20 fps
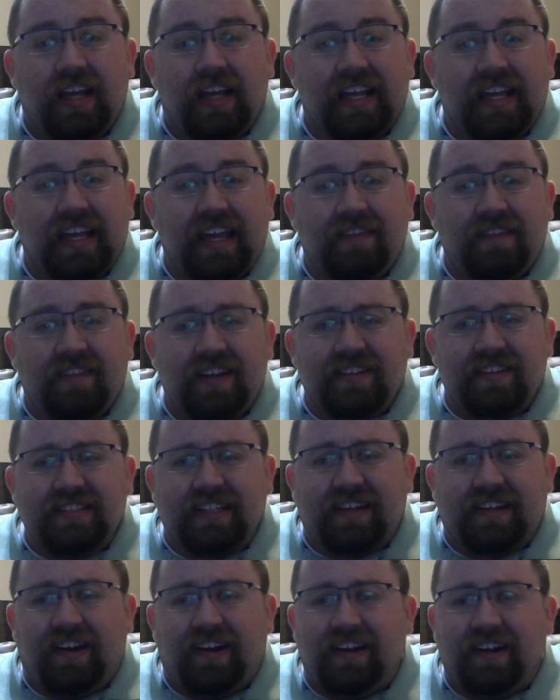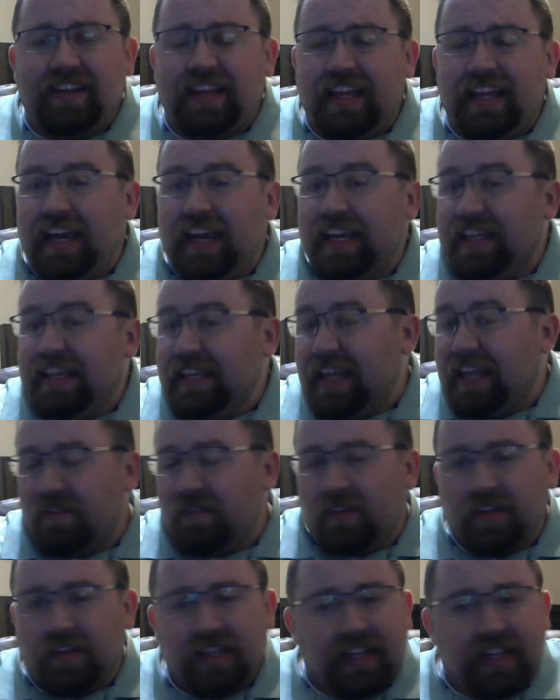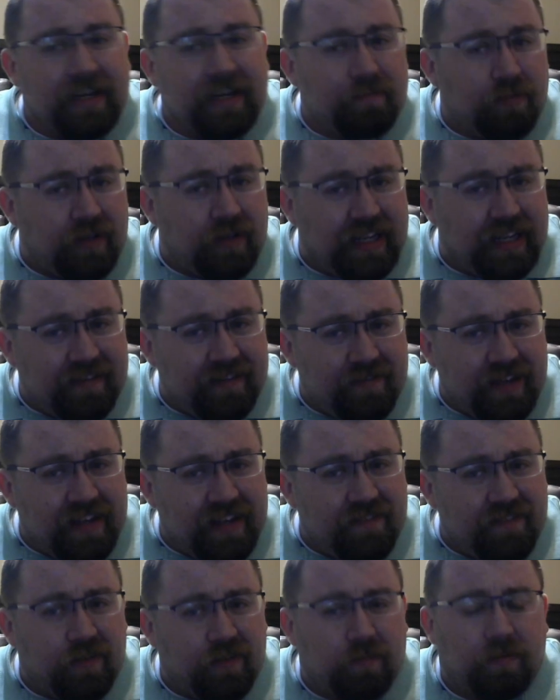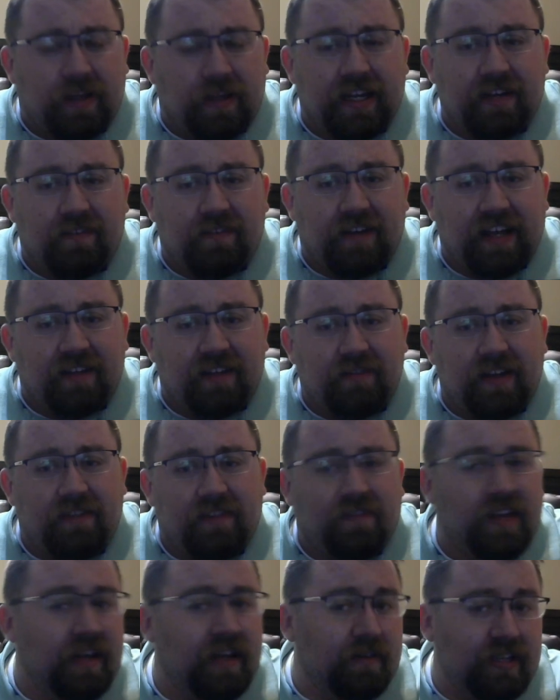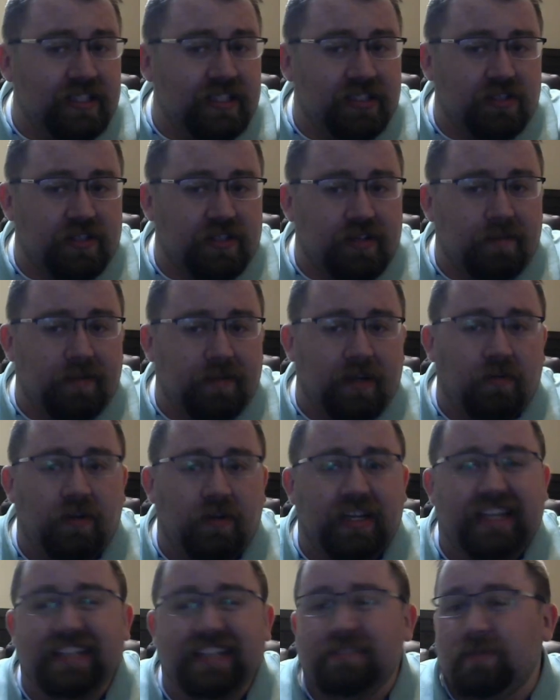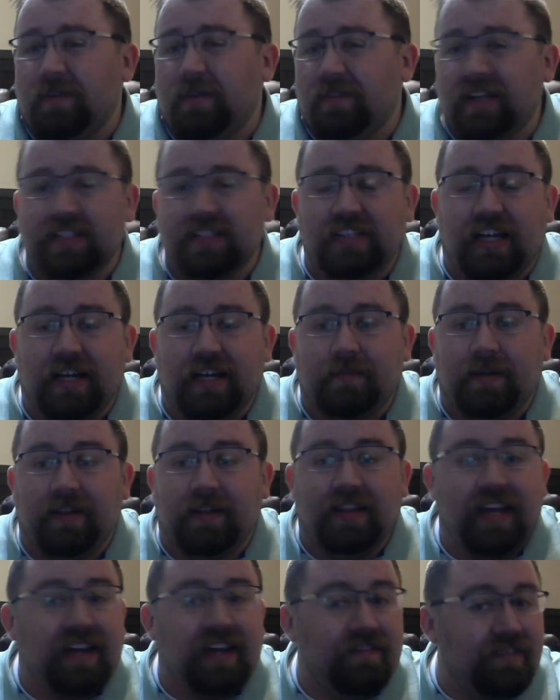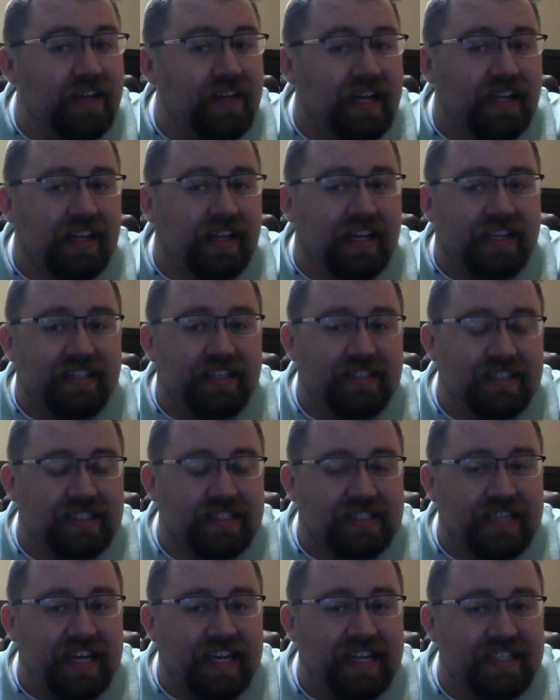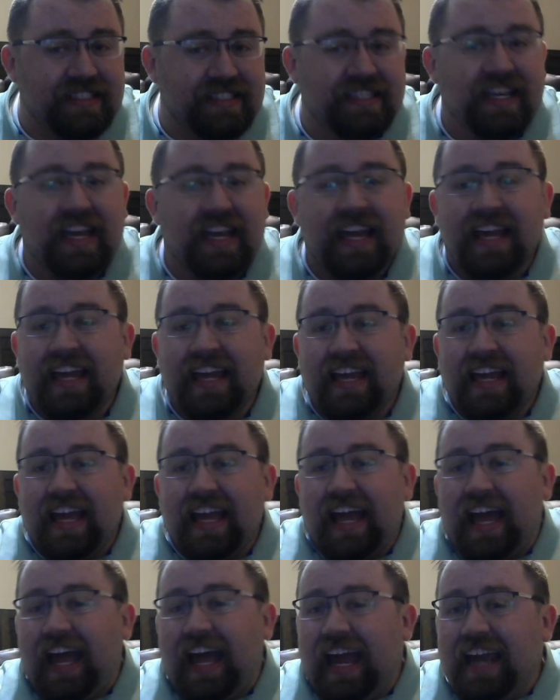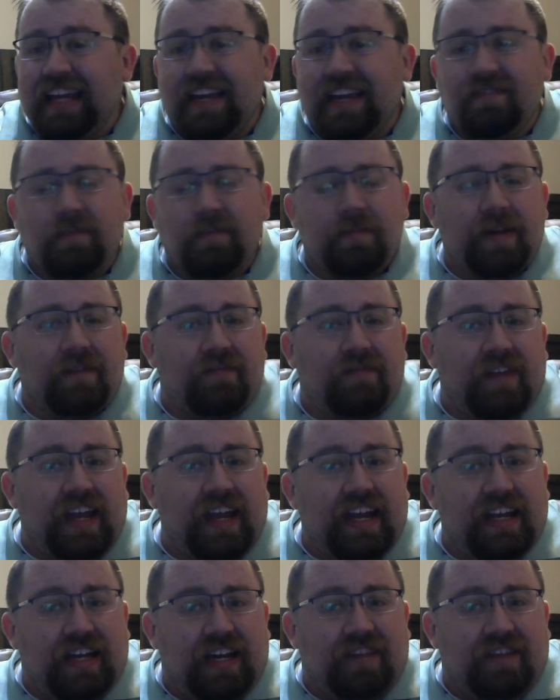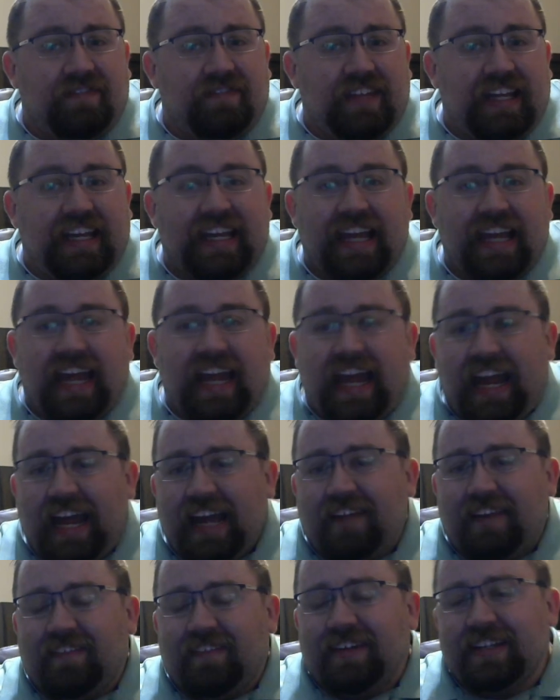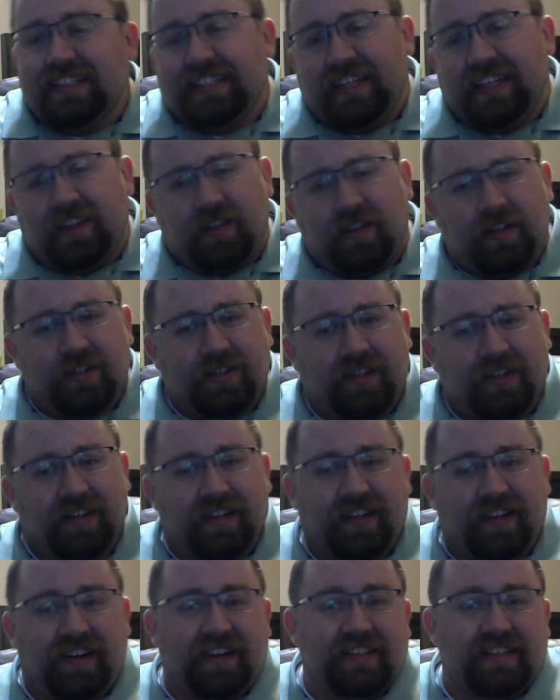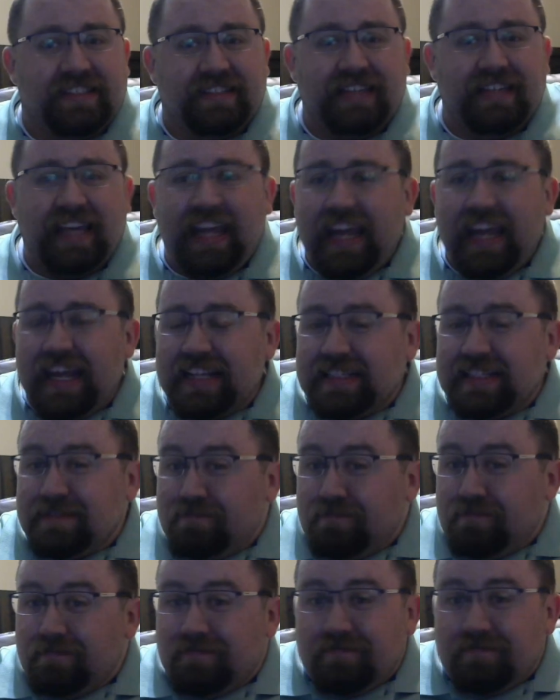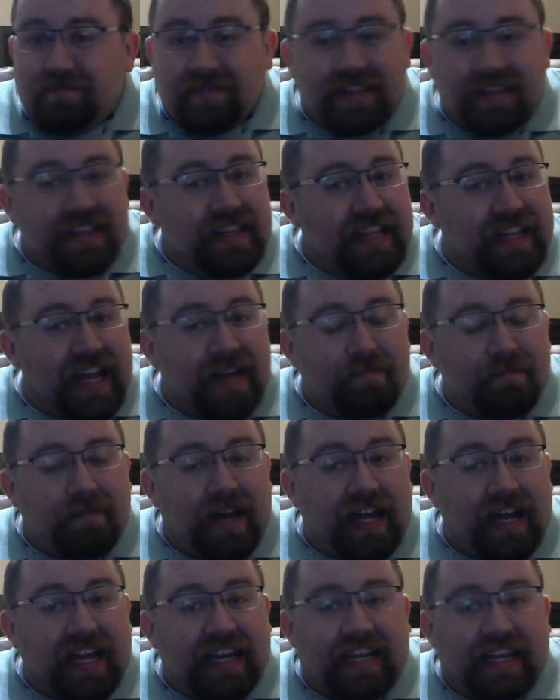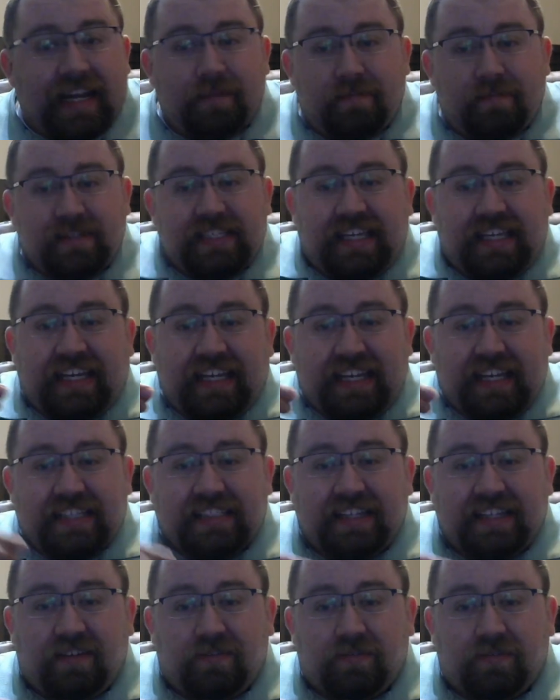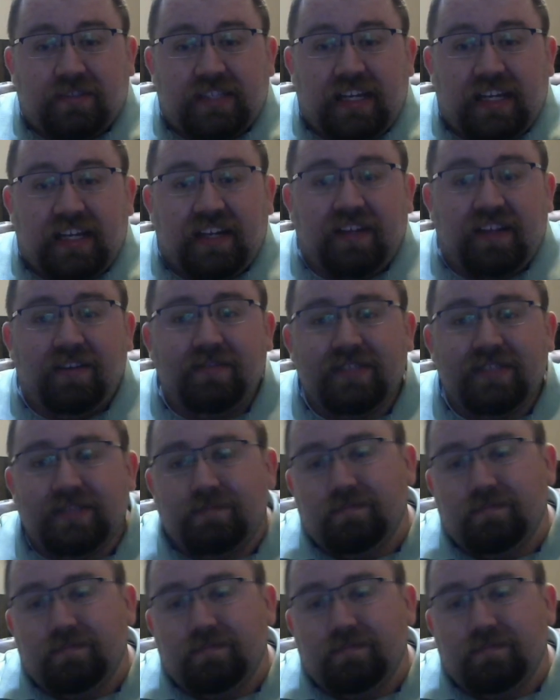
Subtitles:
If there's a card that I never really like playing with or playing around with, and this is going to be quick because we want to talk about love, not like distaste, I've never been a fan of the hey, I'm going to steal your turn cards. It's not my cup of tea, as the old saying goes.